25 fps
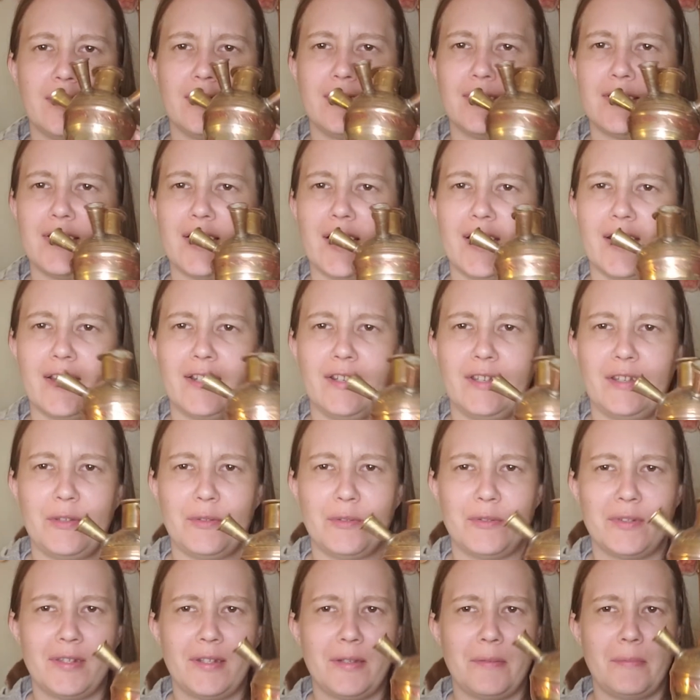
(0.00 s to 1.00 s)
Did that
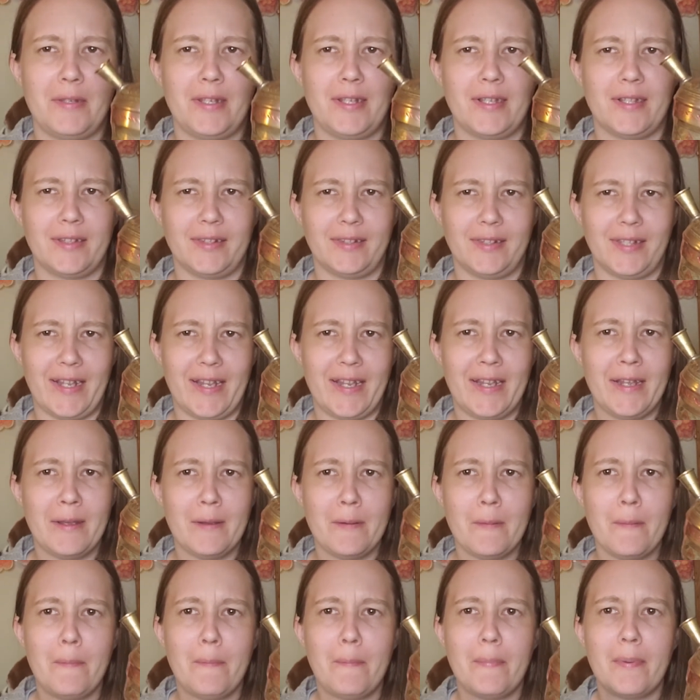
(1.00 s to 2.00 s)
used to be a lamp?
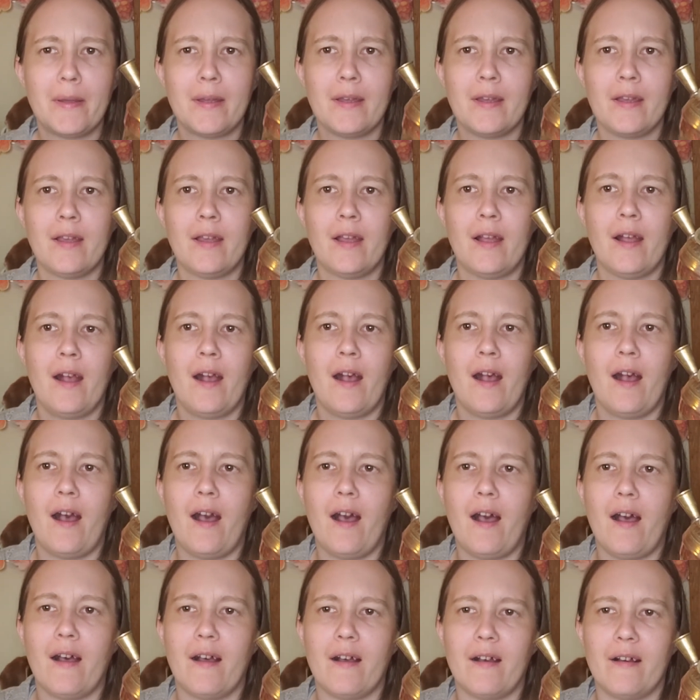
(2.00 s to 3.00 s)

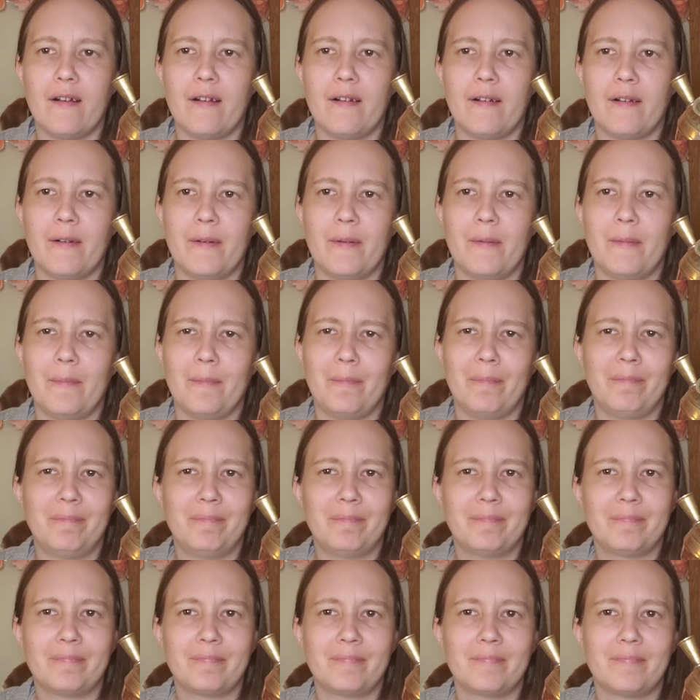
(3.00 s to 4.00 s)
Um,
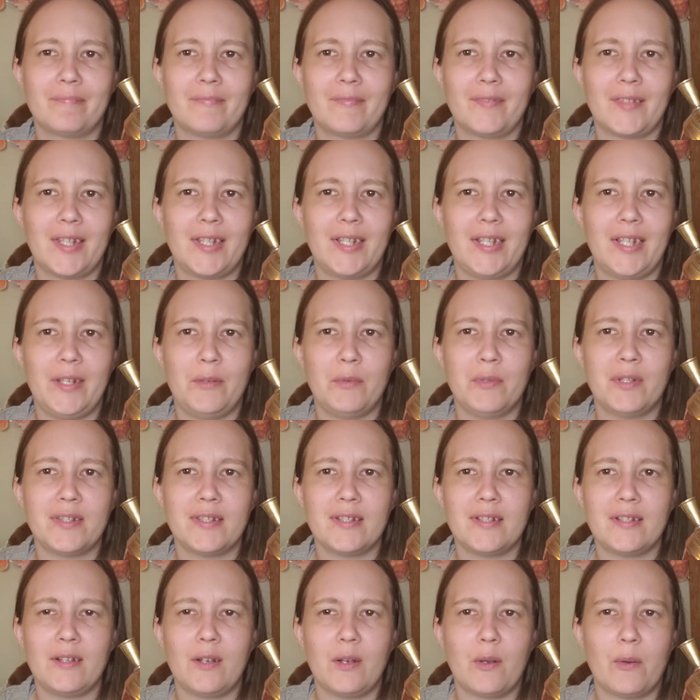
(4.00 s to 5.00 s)
he
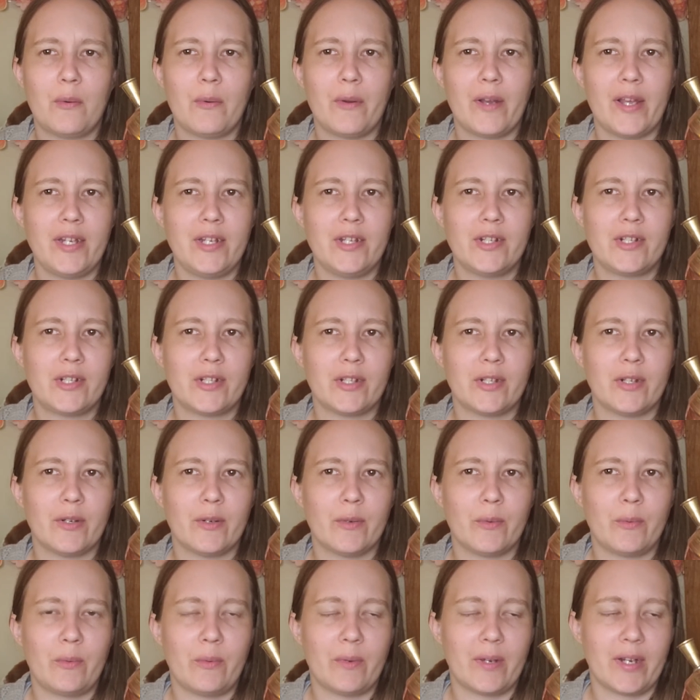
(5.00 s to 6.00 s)
wasn't quite
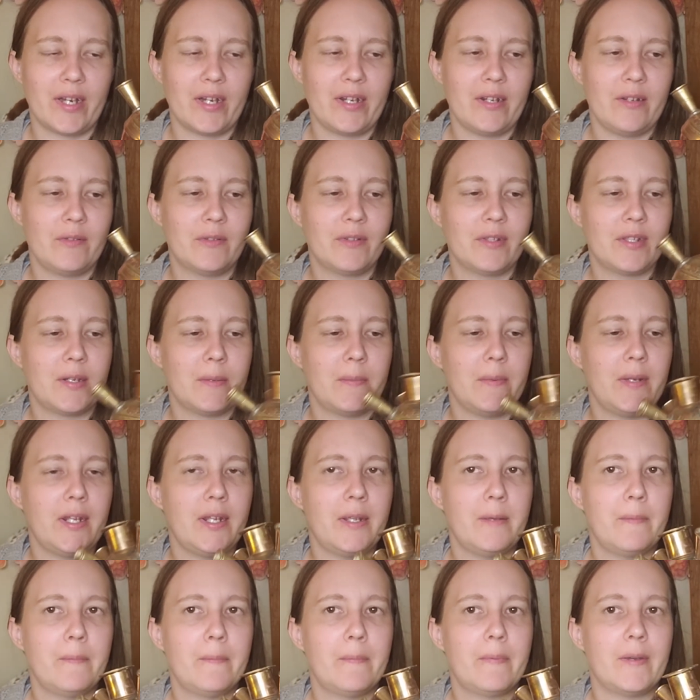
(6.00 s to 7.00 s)
sure what it used to
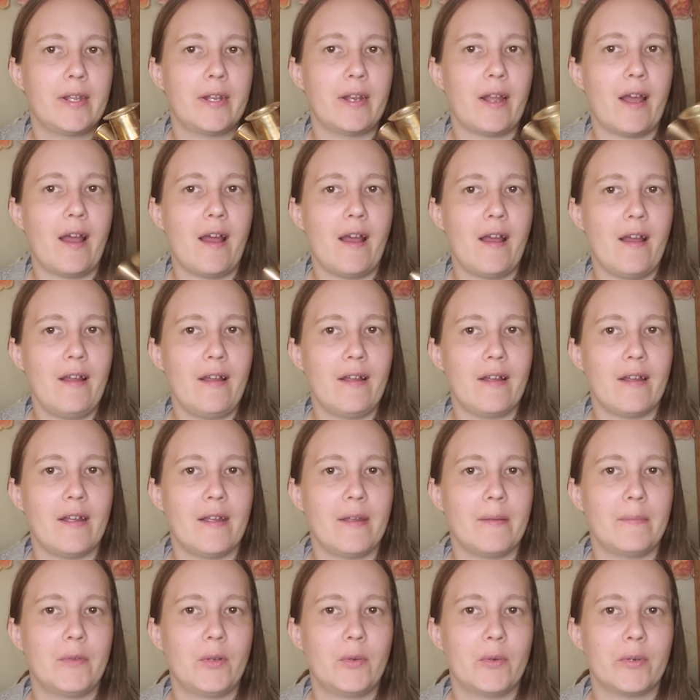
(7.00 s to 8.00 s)
be, but
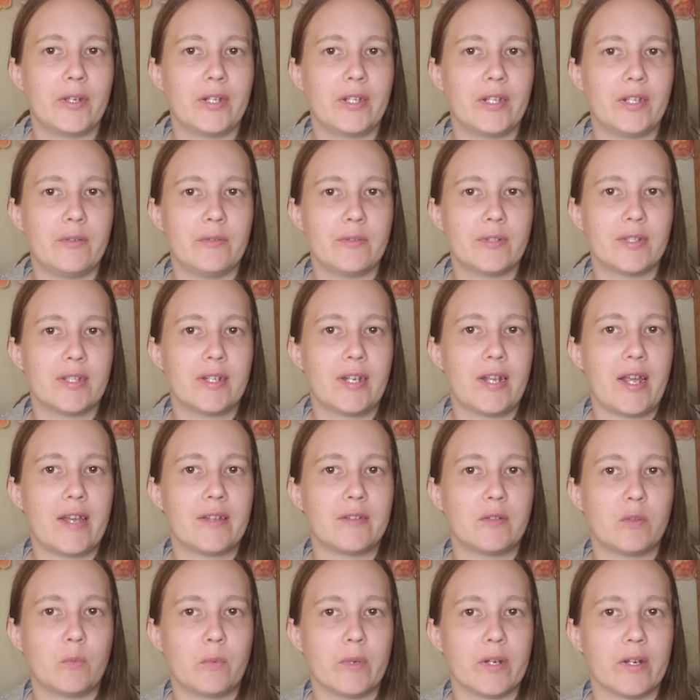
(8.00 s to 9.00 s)
I'm going to use it as
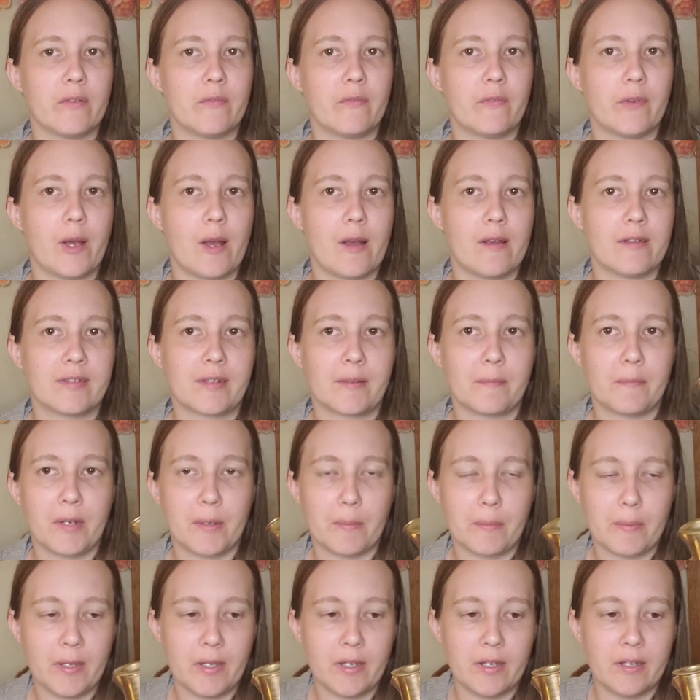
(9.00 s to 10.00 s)
a weird vase. I'm going to
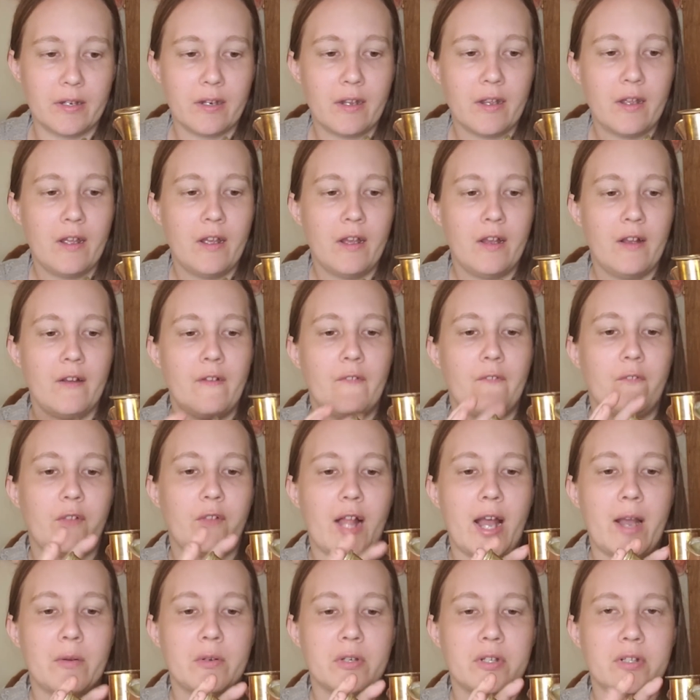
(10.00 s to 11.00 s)
put
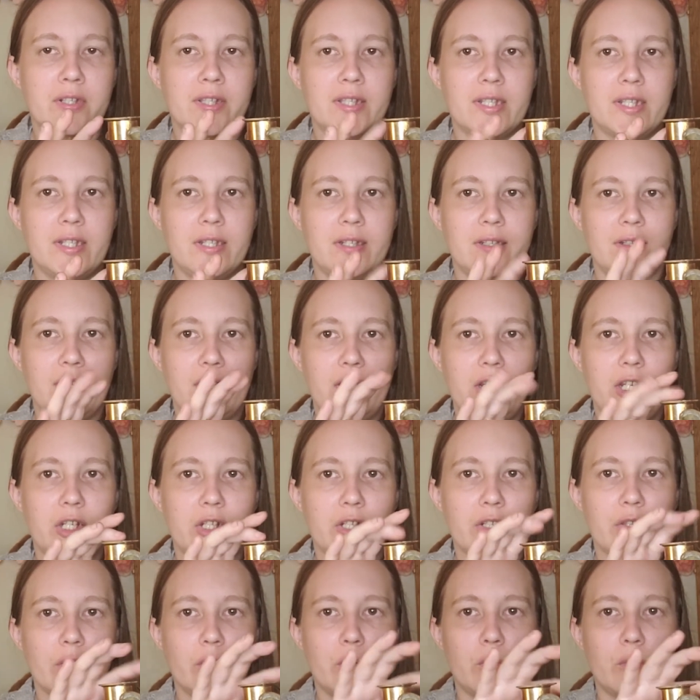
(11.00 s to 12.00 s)
flowers in
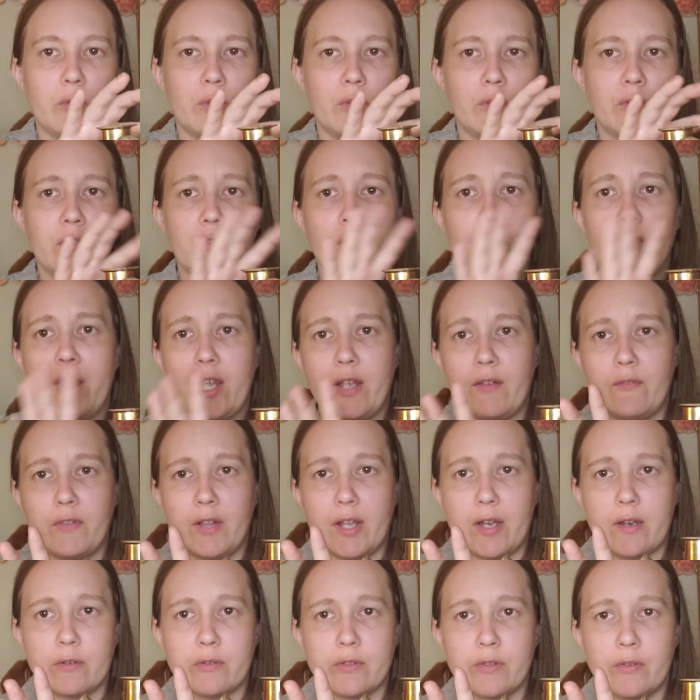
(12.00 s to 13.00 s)
each of the holes, fake
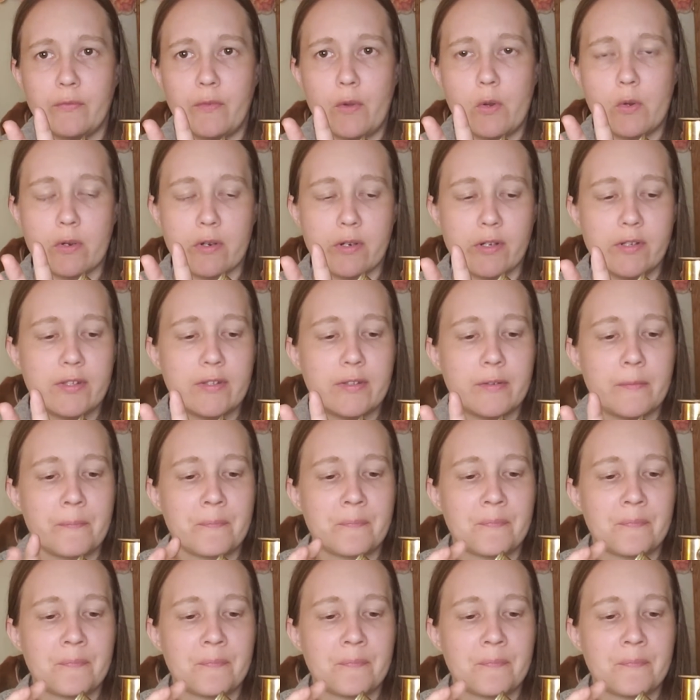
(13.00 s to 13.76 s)
flowers, of course.